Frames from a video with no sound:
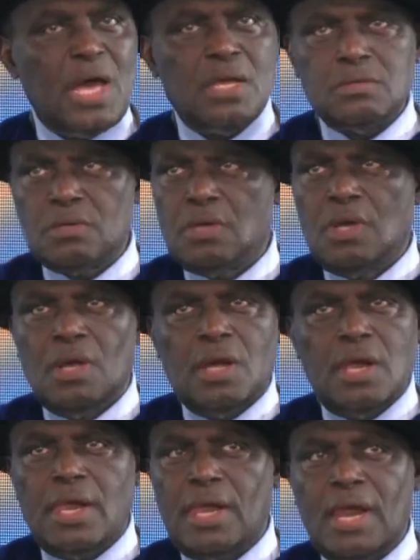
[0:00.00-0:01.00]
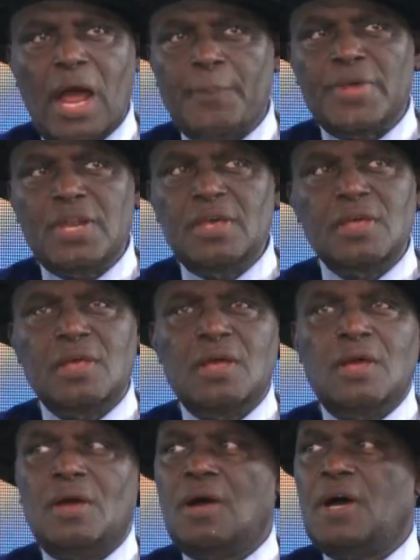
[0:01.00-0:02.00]
And happily,
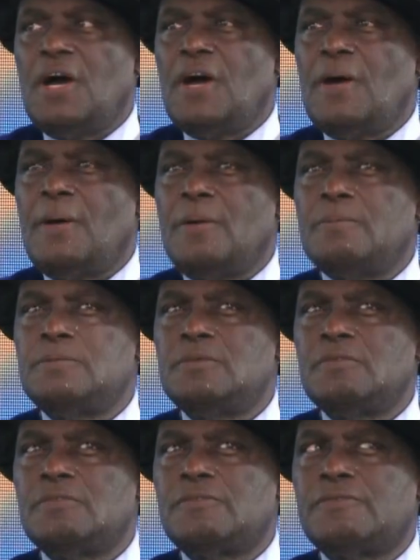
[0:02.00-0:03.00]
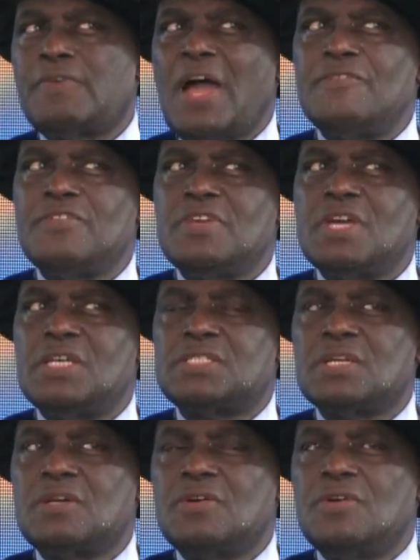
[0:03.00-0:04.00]
5 years
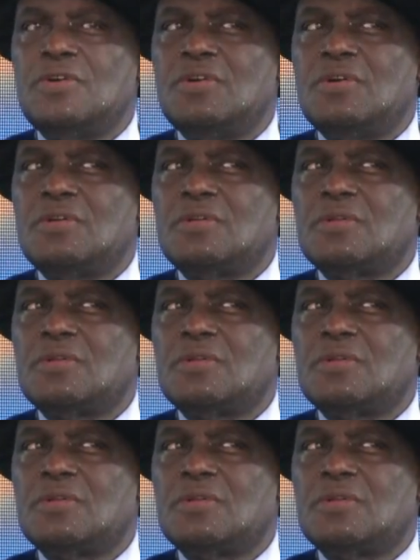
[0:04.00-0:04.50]
ago,